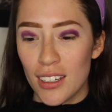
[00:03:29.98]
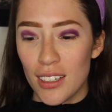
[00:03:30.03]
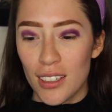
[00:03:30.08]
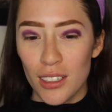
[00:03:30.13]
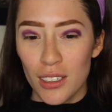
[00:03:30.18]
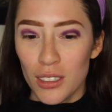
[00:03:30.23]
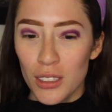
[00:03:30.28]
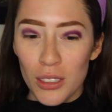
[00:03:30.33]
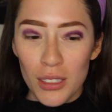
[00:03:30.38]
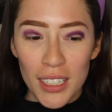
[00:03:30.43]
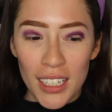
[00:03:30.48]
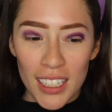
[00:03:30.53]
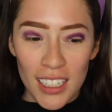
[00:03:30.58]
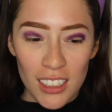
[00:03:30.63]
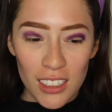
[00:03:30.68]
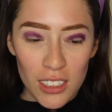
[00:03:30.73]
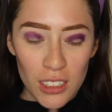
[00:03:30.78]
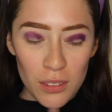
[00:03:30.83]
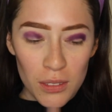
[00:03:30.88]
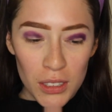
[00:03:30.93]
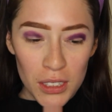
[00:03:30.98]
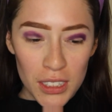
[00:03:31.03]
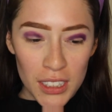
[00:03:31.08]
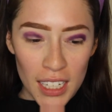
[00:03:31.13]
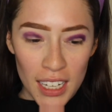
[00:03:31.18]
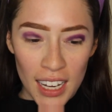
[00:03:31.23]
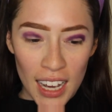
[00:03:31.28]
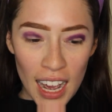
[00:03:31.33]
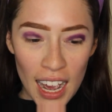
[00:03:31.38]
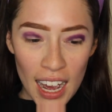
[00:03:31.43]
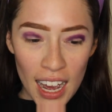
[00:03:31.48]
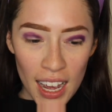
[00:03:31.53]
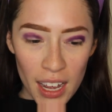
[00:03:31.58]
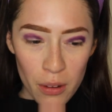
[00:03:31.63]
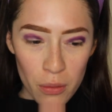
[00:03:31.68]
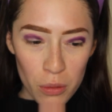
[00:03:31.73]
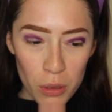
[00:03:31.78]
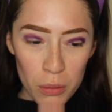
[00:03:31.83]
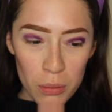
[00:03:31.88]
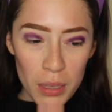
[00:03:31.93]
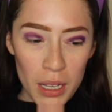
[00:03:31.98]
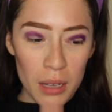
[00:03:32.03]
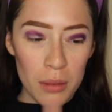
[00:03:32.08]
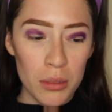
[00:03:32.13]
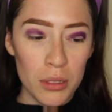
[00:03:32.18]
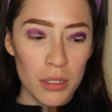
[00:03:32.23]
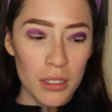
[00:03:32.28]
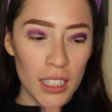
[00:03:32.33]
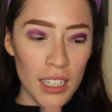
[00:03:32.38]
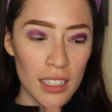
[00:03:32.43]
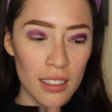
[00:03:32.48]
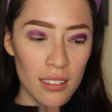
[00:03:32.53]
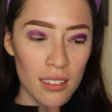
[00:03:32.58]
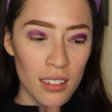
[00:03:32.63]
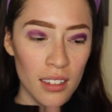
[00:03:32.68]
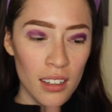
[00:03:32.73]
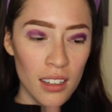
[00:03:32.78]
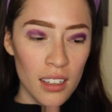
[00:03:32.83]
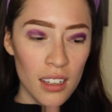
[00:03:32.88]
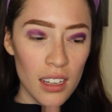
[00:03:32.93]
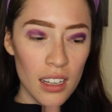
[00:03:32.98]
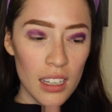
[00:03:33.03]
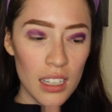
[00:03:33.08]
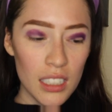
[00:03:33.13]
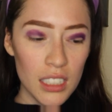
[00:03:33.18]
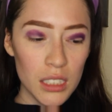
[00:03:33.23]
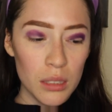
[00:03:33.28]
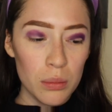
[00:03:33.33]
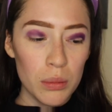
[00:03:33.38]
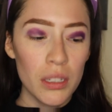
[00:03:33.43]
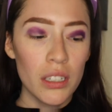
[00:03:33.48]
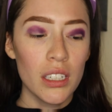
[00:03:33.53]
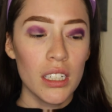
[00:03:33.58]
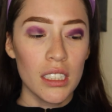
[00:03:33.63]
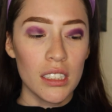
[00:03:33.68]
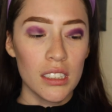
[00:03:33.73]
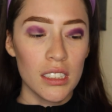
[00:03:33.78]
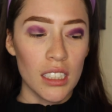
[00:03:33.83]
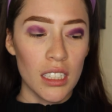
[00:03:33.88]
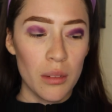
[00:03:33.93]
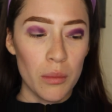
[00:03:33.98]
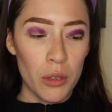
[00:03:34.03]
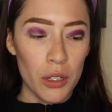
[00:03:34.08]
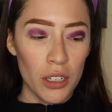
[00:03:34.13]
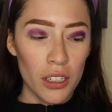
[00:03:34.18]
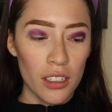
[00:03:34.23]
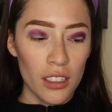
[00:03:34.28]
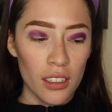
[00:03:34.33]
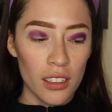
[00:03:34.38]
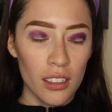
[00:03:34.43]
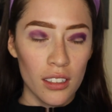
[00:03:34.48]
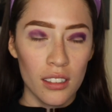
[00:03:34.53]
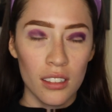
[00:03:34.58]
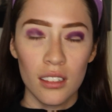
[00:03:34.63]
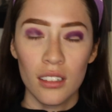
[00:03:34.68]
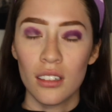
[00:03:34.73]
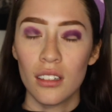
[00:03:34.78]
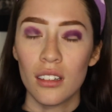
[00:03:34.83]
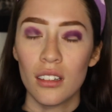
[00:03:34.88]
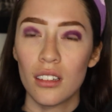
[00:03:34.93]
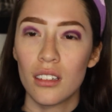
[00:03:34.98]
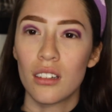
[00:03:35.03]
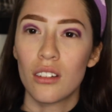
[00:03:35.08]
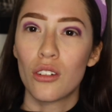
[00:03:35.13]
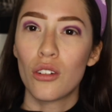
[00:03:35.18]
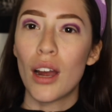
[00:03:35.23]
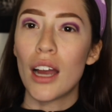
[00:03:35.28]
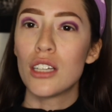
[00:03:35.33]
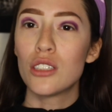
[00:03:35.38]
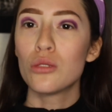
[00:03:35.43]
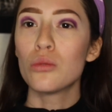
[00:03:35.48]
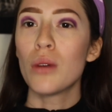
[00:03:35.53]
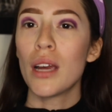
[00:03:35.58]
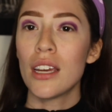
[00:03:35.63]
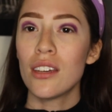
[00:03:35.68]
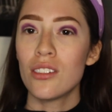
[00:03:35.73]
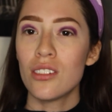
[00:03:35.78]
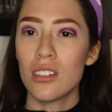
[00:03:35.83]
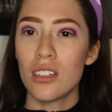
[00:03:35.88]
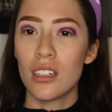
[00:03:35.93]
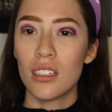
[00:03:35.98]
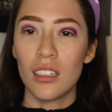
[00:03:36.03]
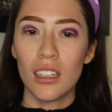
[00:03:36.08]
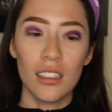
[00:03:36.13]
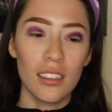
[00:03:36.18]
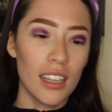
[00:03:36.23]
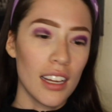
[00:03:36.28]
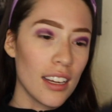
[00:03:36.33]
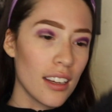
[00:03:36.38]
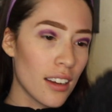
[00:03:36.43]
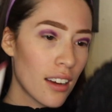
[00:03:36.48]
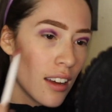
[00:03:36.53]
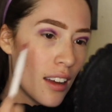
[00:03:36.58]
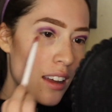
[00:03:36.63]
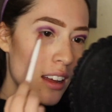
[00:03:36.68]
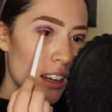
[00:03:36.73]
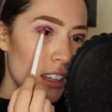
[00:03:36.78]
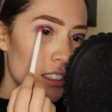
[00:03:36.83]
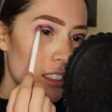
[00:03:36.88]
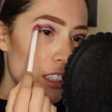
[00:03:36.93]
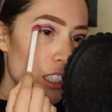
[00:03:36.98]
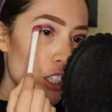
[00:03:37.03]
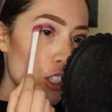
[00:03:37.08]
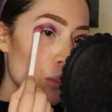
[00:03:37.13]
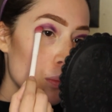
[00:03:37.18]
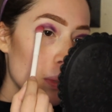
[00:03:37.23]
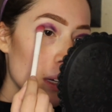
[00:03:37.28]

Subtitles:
you know, like, it just feels like I won't be able to like experience anymore graduation and like senior